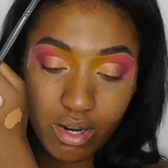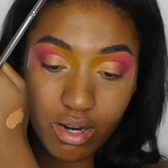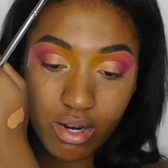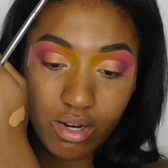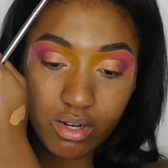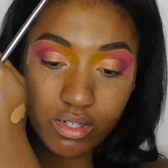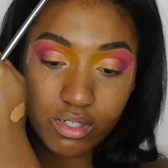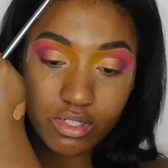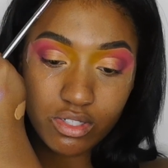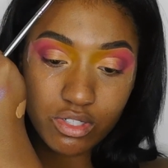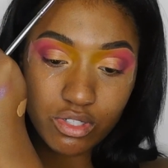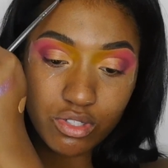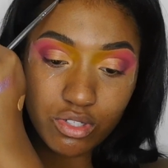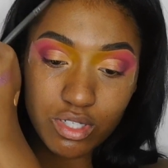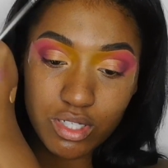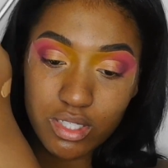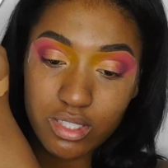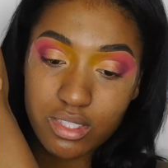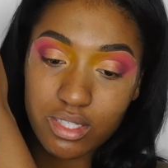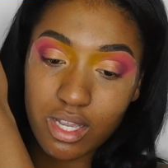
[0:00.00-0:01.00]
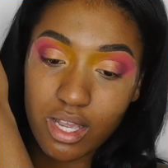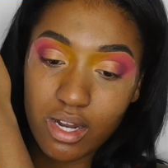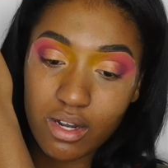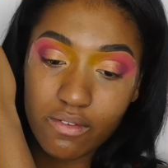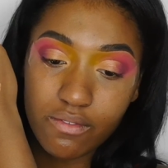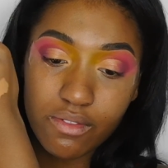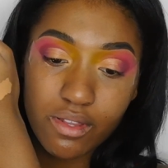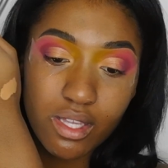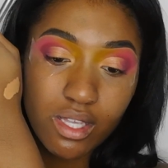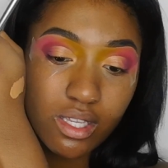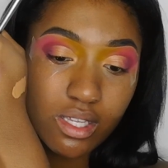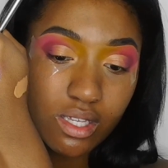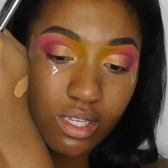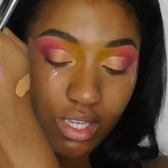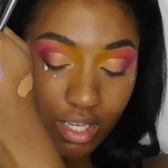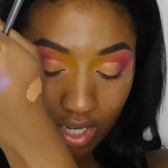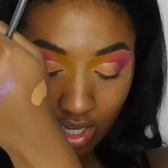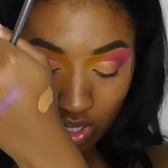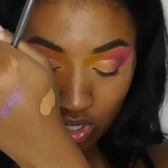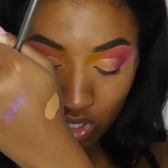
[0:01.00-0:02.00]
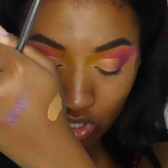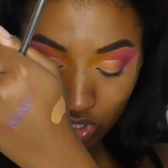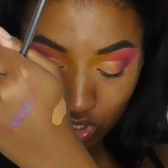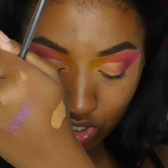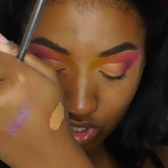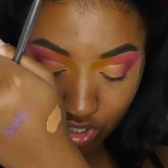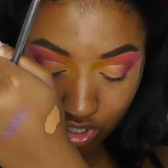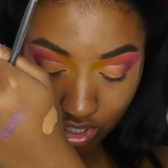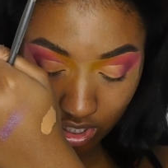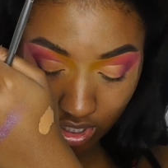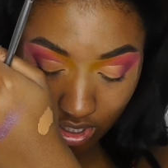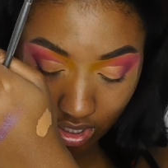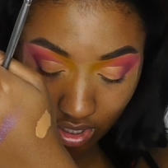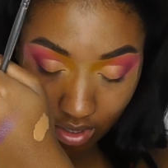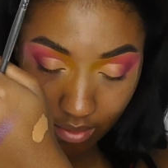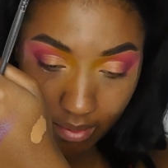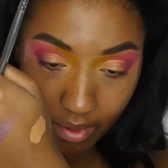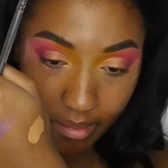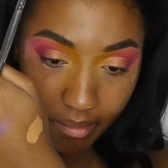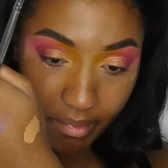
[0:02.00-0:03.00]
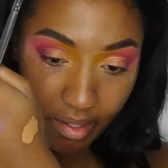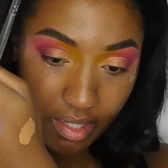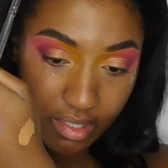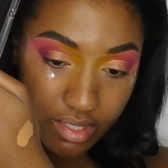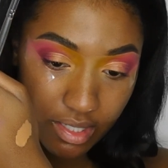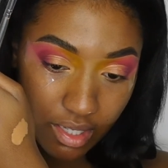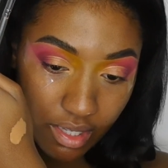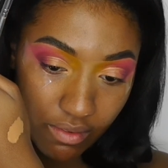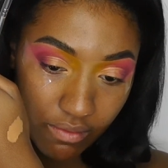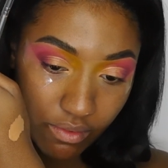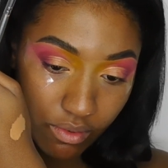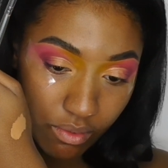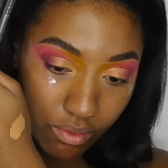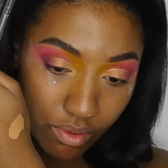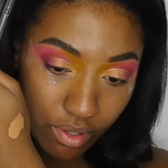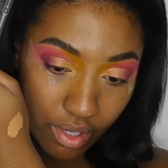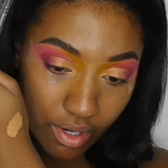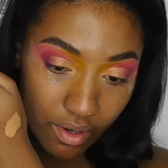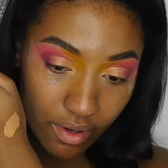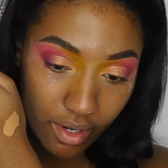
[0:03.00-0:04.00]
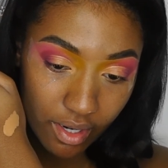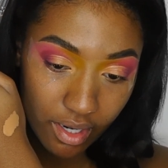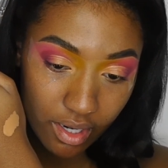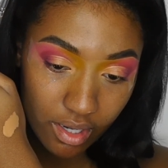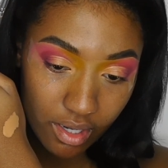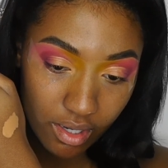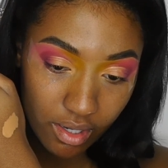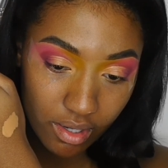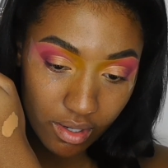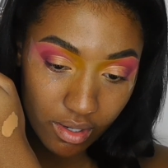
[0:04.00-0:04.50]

Artistry. It's kind of like sheer, but I'm guessing if you layer it.